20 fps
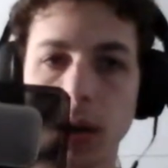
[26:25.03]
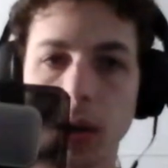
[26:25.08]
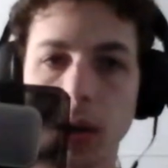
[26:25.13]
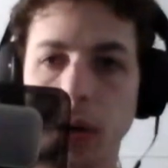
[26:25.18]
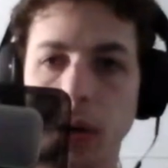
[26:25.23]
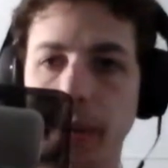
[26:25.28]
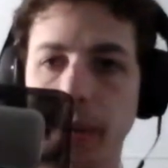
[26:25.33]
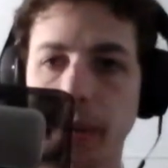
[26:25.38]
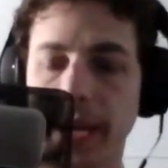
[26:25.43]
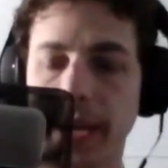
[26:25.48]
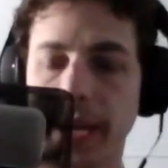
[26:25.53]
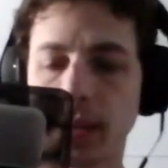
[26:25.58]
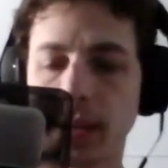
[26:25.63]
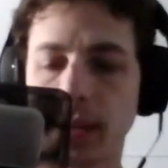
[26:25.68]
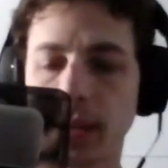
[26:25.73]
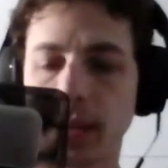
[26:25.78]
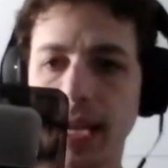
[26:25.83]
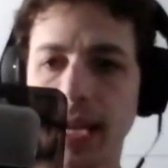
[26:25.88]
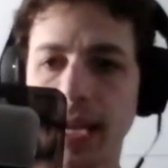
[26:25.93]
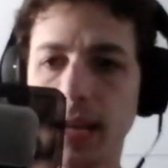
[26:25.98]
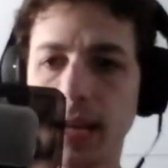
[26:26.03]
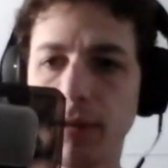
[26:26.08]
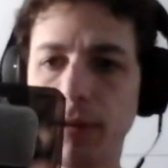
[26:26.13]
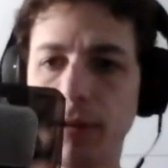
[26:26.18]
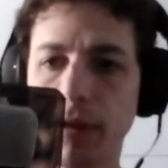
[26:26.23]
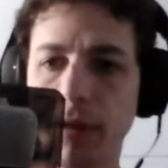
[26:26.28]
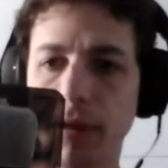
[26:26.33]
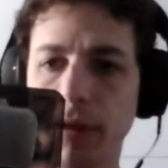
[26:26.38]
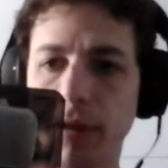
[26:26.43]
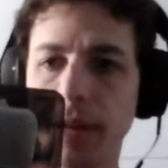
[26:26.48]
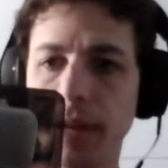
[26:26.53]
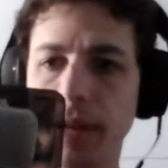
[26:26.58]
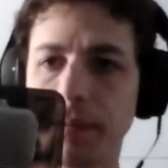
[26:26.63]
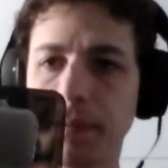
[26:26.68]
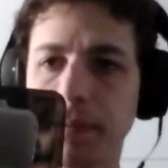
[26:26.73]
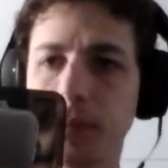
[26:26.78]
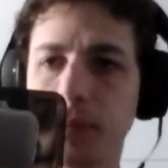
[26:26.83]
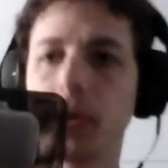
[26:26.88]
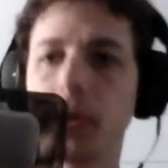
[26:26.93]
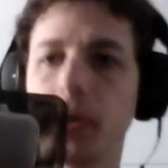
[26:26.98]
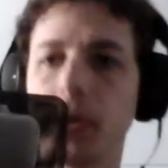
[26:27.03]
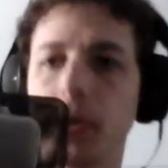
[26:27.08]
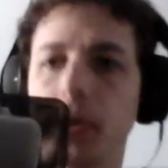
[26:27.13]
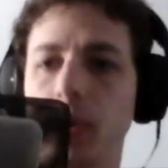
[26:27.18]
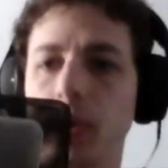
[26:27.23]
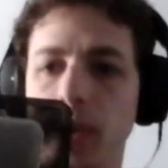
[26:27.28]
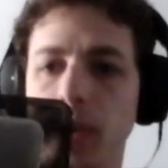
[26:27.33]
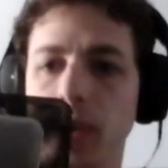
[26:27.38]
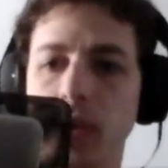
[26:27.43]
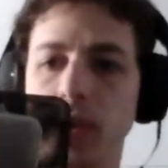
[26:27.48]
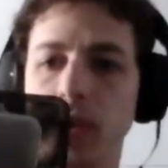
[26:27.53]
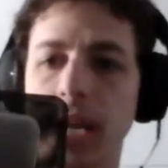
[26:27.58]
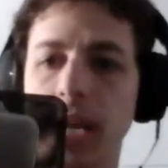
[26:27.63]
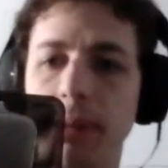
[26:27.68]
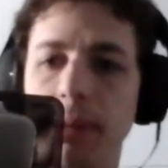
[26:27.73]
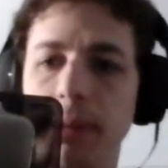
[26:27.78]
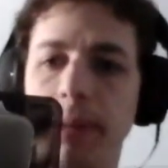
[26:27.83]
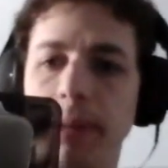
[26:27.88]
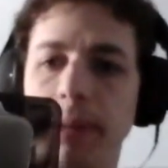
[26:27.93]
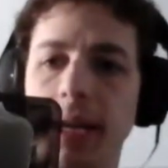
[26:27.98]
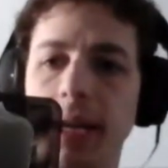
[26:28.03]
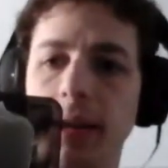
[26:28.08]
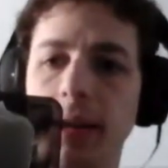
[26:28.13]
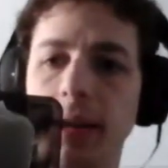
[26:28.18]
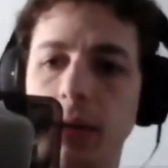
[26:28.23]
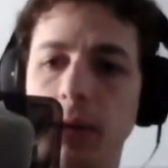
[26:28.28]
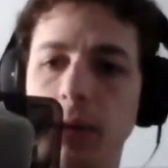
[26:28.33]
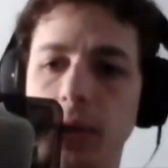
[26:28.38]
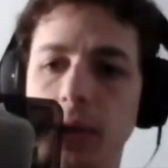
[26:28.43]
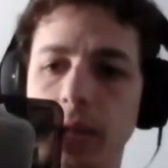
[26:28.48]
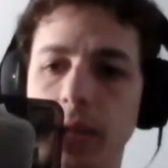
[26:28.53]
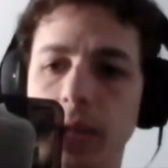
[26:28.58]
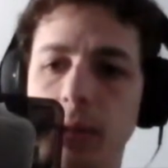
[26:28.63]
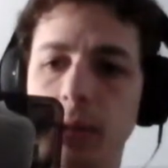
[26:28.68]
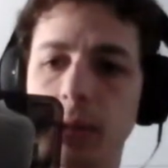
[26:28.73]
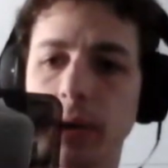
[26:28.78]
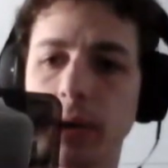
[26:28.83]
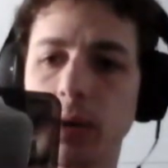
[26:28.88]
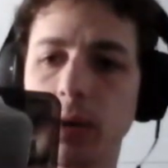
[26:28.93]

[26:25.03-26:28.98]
going back to the end of the thing, so the person is sat up in bed, which sounds pretty